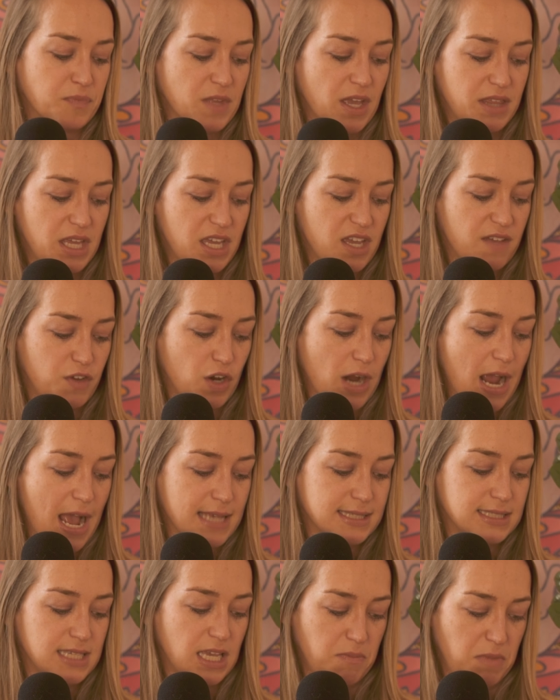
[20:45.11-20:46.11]
I think if you're
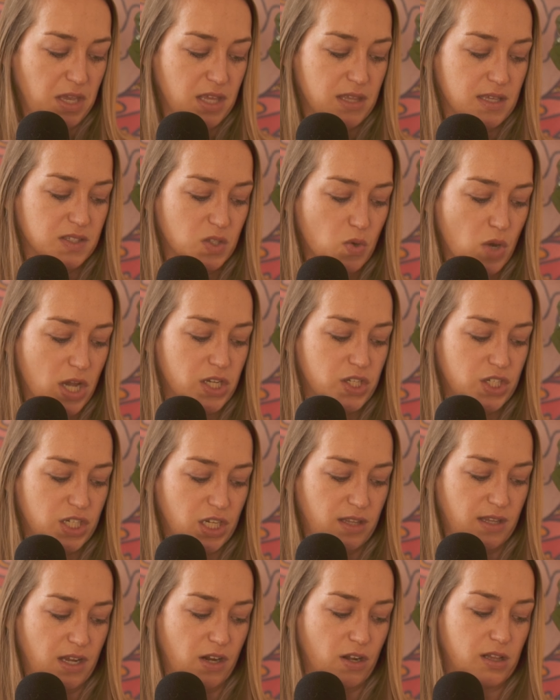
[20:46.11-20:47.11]
asking me this
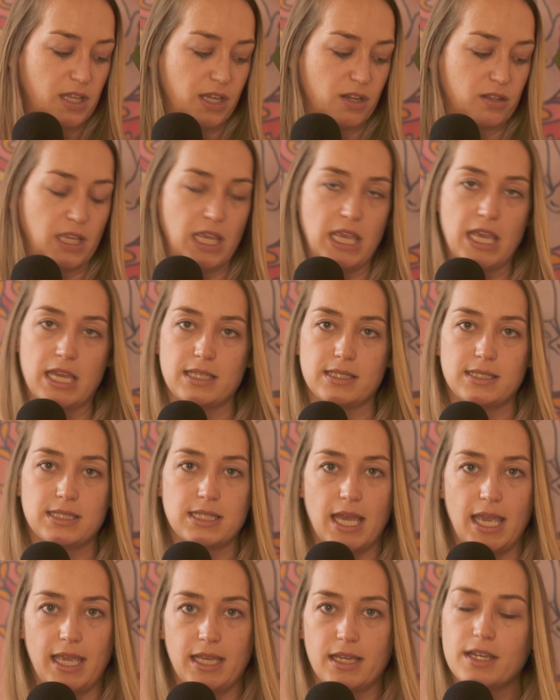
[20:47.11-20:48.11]
question, there clearly is
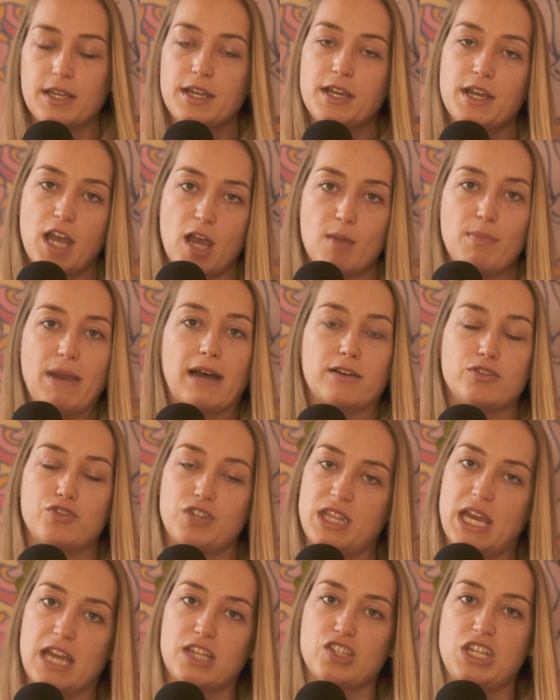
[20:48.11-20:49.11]
like a
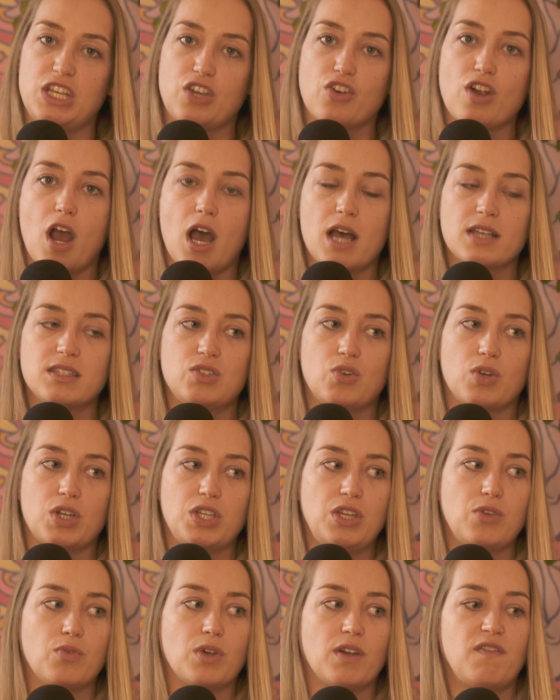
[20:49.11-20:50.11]
boundary that she crossed, or
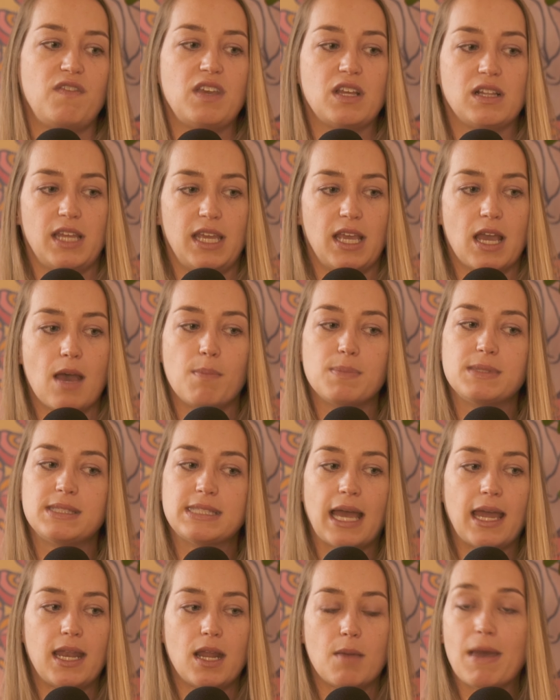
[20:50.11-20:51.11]
you were feeling
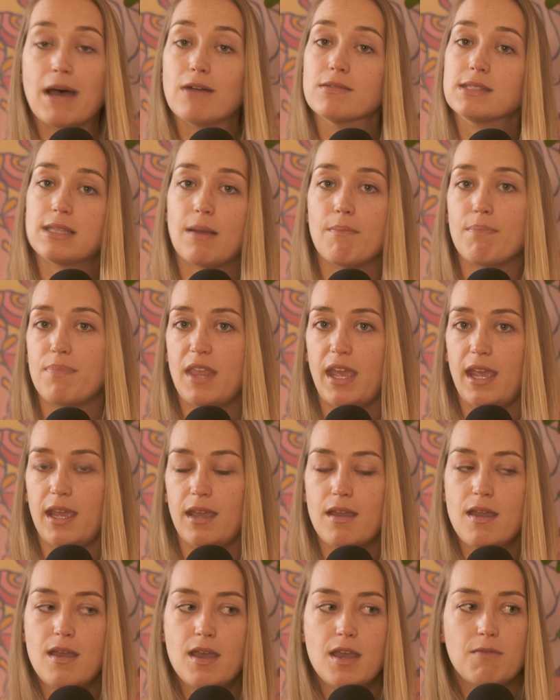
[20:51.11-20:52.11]
upset about
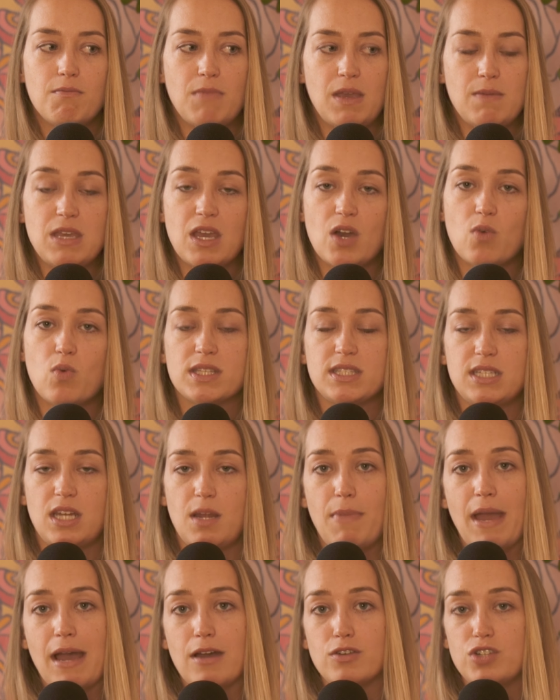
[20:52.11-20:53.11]
something. Maybe it wasn't a
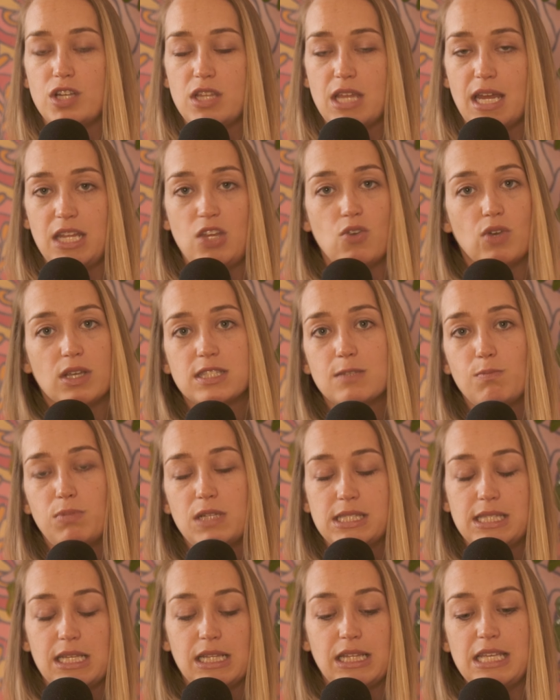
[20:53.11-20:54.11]
boundary that you
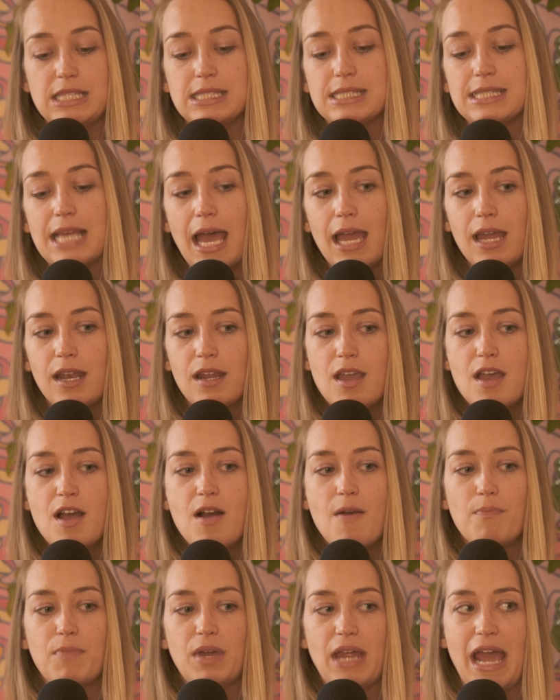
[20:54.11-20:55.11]
explicitly set,
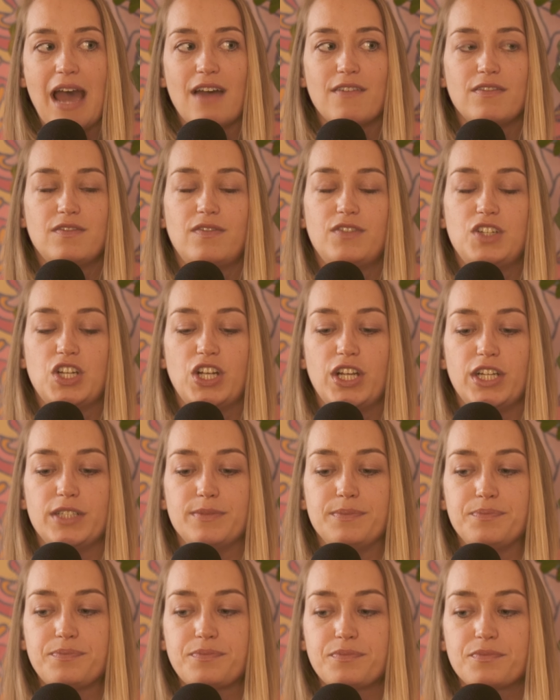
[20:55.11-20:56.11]
but
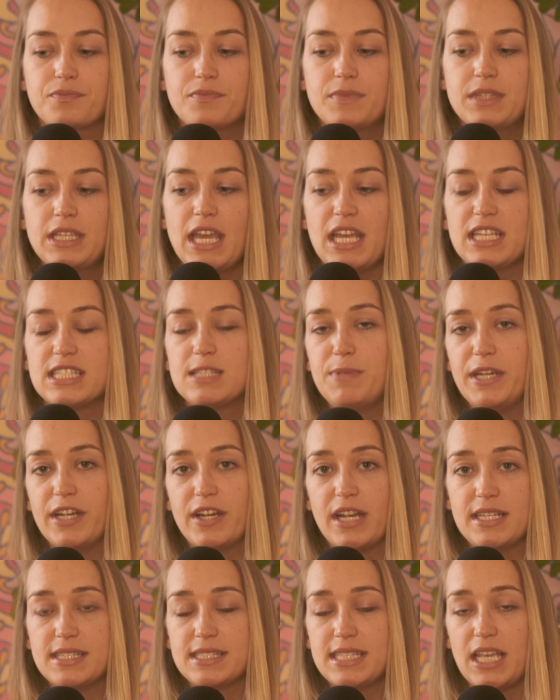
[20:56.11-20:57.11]
after
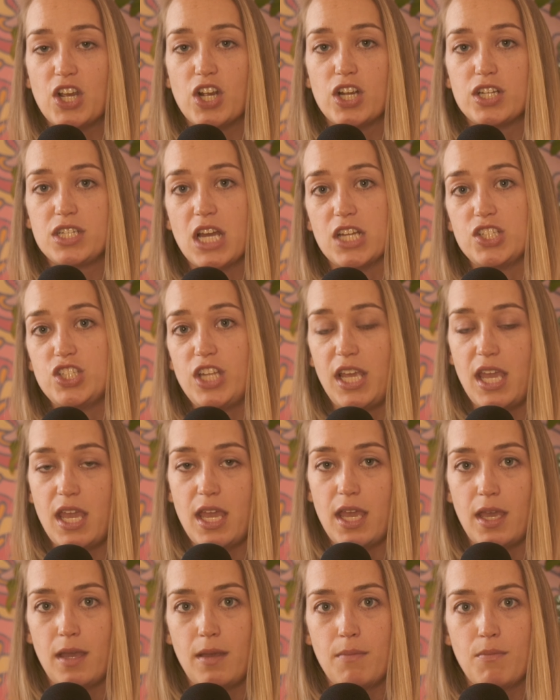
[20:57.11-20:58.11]
experiencing her touching
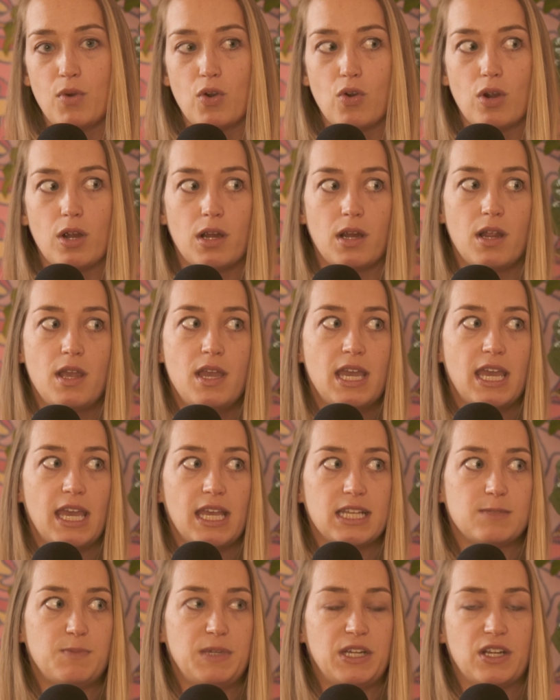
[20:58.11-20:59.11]
him or
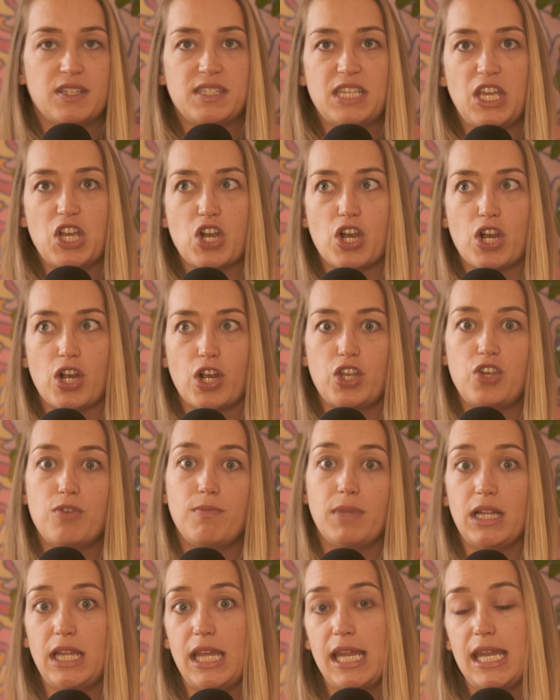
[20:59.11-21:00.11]
experiencing her
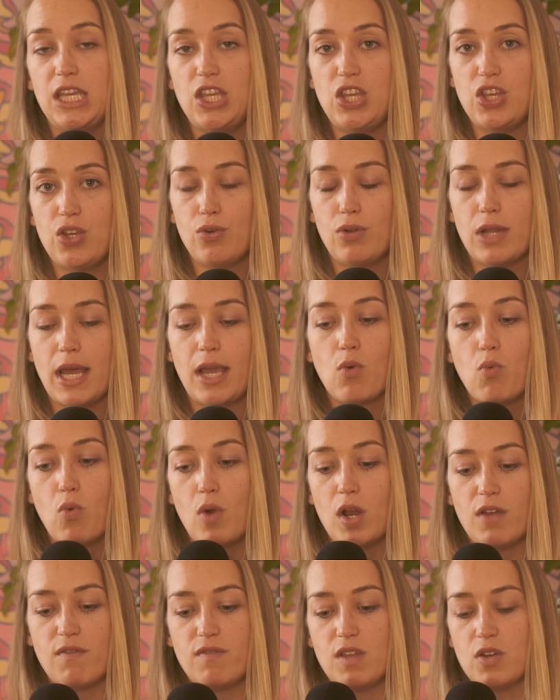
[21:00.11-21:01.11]
humiliating you, like
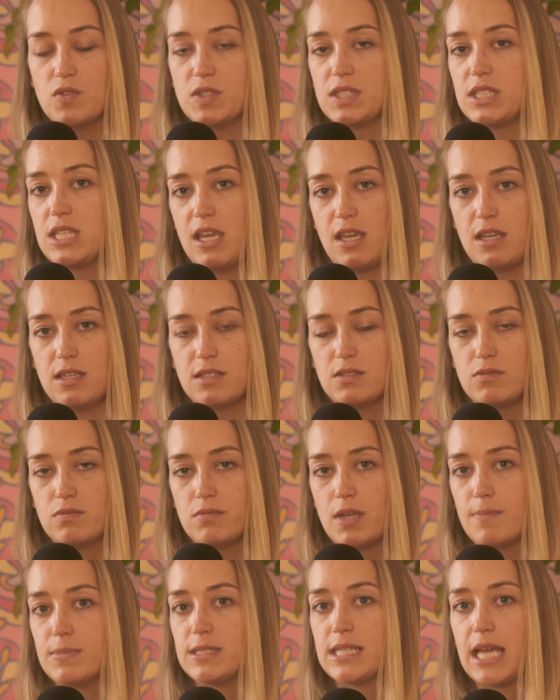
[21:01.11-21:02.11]
one of those things
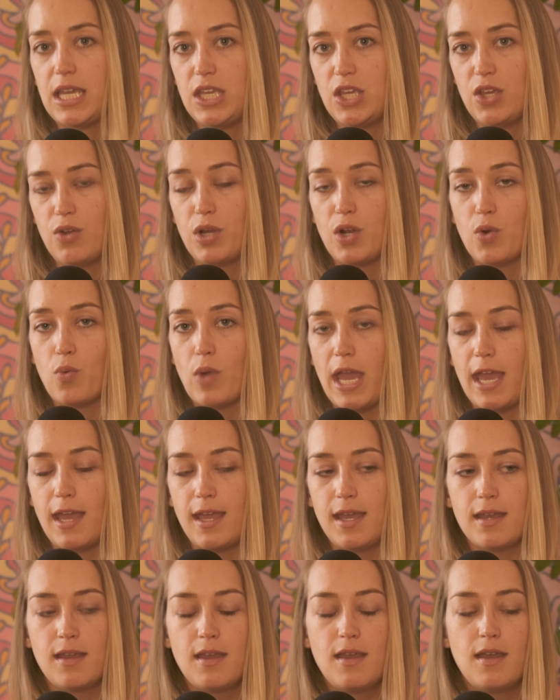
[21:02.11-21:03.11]
upset you in a
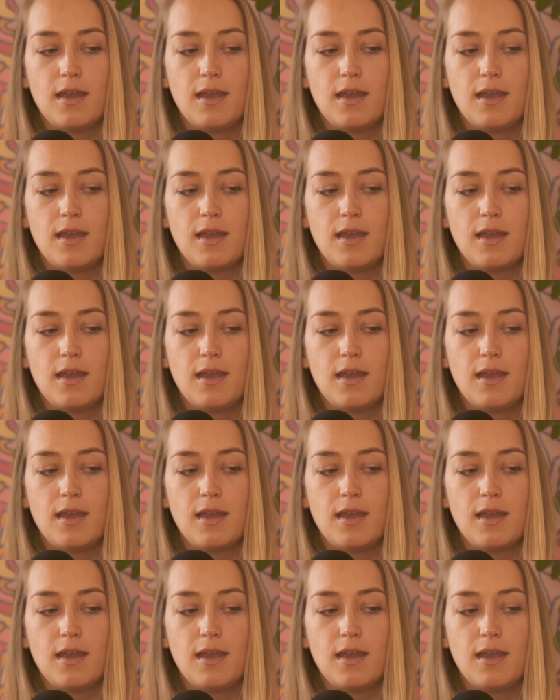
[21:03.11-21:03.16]
way.